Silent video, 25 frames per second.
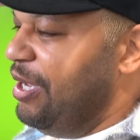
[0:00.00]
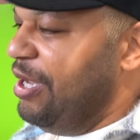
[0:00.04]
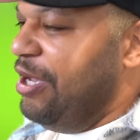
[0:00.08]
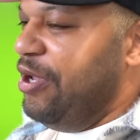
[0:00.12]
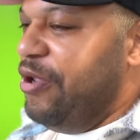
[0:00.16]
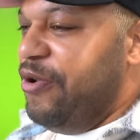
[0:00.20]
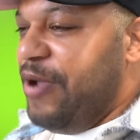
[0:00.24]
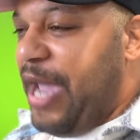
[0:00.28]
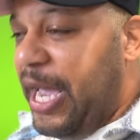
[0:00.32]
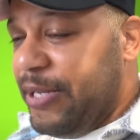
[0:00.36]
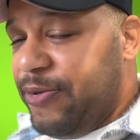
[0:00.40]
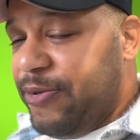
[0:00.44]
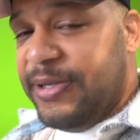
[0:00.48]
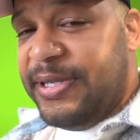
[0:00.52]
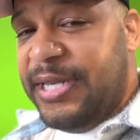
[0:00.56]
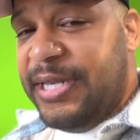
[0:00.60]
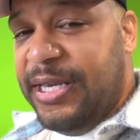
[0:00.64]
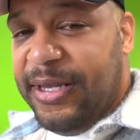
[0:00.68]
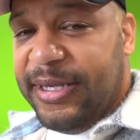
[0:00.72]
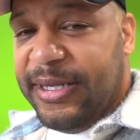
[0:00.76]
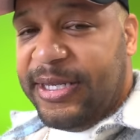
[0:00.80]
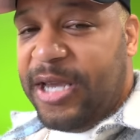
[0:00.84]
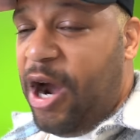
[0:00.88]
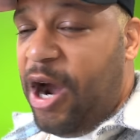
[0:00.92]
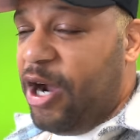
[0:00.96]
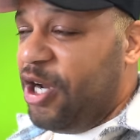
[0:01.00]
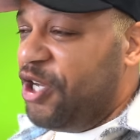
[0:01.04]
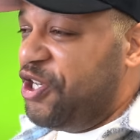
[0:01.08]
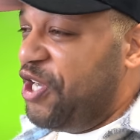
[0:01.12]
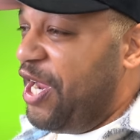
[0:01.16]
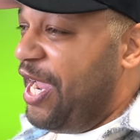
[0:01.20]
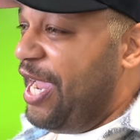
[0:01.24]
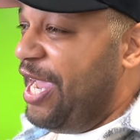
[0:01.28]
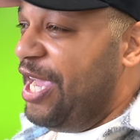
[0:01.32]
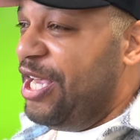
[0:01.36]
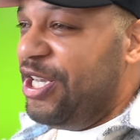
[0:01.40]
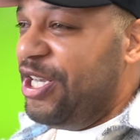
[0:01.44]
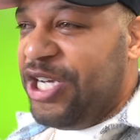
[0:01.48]
you guys will see this car
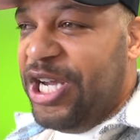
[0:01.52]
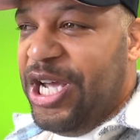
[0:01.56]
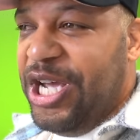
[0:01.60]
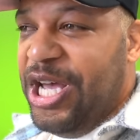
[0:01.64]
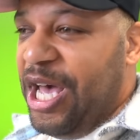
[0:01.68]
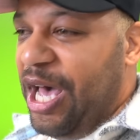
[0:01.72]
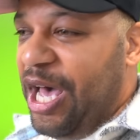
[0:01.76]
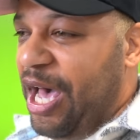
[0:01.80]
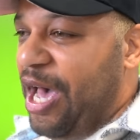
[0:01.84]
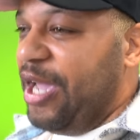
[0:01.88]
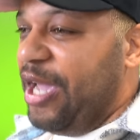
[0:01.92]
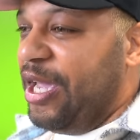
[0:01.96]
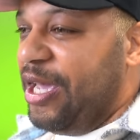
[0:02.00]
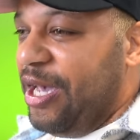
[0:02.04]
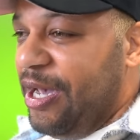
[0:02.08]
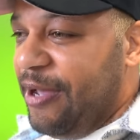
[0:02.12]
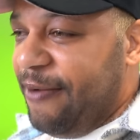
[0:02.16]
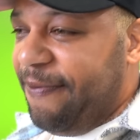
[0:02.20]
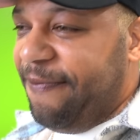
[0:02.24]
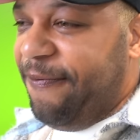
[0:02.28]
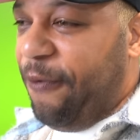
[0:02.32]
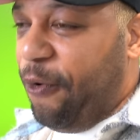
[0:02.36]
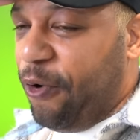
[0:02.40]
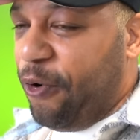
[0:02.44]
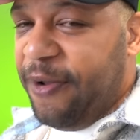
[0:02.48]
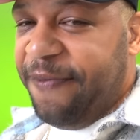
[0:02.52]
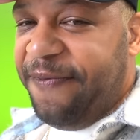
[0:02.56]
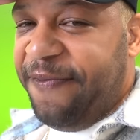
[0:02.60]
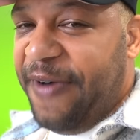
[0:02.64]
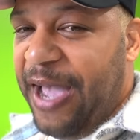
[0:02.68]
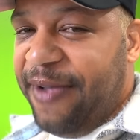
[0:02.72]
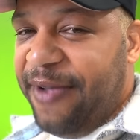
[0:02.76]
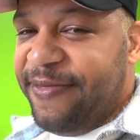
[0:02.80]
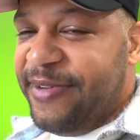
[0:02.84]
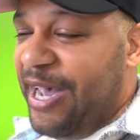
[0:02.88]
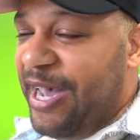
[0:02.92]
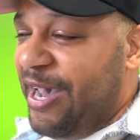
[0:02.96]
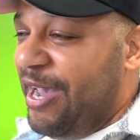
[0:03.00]
change a good 4 to
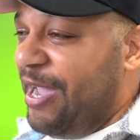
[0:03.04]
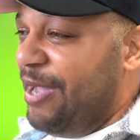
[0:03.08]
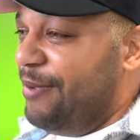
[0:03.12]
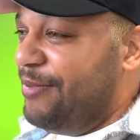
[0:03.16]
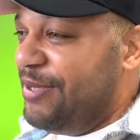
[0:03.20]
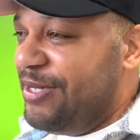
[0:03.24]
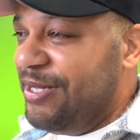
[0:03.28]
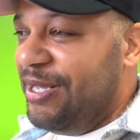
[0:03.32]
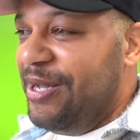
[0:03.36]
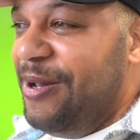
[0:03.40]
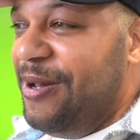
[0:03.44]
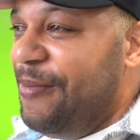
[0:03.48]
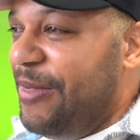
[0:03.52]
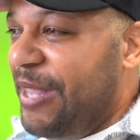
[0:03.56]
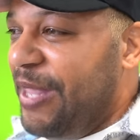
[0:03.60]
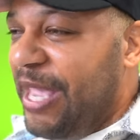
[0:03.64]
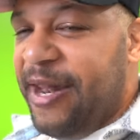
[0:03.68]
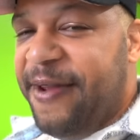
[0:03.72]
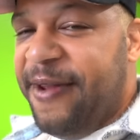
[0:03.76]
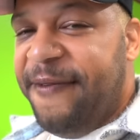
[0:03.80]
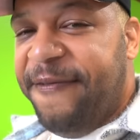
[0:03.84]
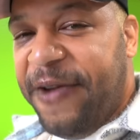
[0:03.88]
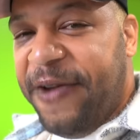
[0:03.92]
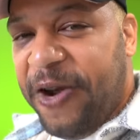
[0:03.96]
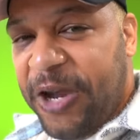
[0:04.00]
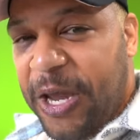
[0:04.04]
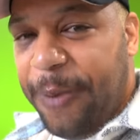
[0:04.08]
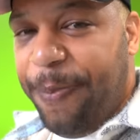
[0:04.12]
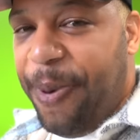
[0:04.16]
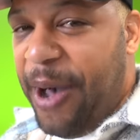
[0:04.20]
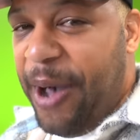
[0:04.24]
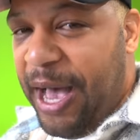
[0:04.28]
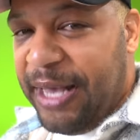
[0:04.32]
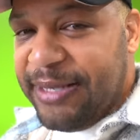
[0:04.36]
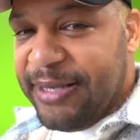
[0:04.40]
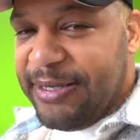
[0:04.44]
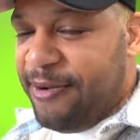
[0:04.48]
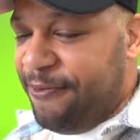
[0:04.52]
5 times in a very
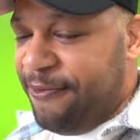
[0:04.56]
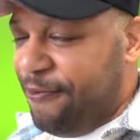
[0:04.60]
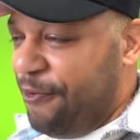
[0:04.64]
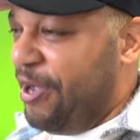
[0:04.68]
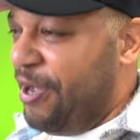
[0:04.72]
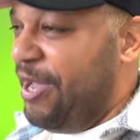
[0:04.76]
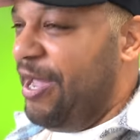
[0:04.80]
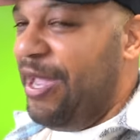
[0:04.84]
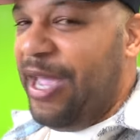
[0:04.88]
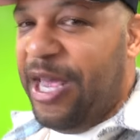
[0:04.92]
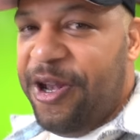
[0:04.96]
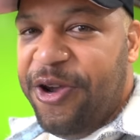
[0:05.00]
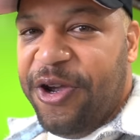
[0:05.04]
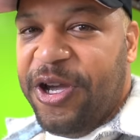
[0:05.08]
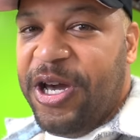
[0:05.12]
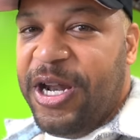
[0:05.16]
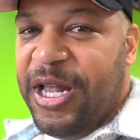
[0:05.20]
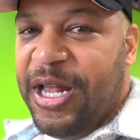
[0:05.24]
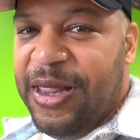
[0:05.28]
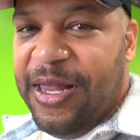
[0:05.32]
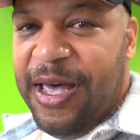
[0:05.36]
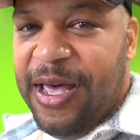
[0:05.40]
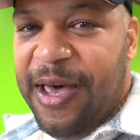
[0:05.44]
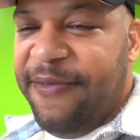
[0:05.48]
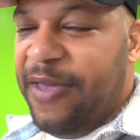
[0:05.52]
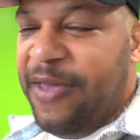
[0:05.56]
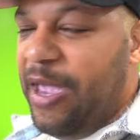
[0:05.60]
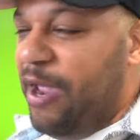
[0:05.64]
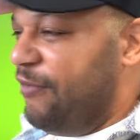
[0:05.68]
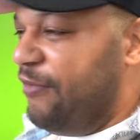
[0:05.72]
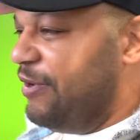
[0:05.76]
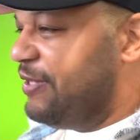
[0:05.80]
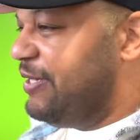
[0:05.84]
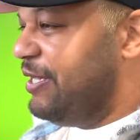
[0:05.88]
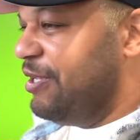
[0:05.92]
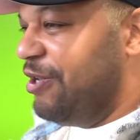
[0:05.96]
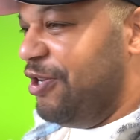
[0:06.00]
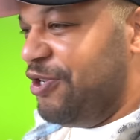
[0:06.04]
positive way, and you're gonna love every
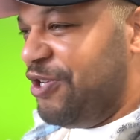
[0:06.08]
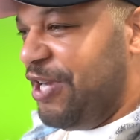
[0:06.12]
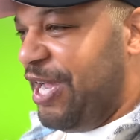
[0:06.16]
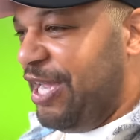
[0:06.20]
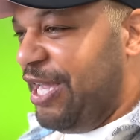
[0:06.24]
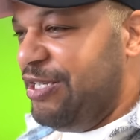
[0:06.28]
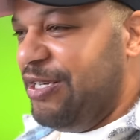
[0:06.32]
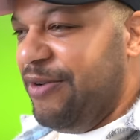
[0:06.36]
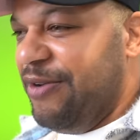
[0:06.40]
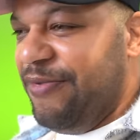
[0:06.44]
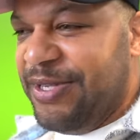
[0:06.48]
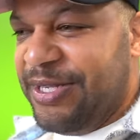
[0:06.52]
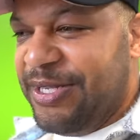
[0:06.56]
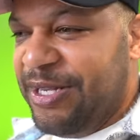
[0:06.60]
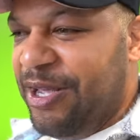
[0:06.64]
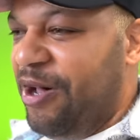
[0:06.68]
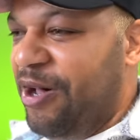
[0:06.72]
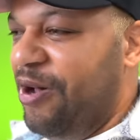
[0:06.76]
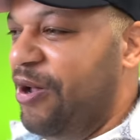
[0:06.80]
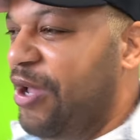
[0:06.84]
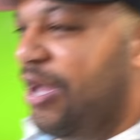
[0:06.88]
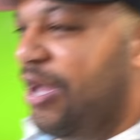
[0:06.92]
single change of it. So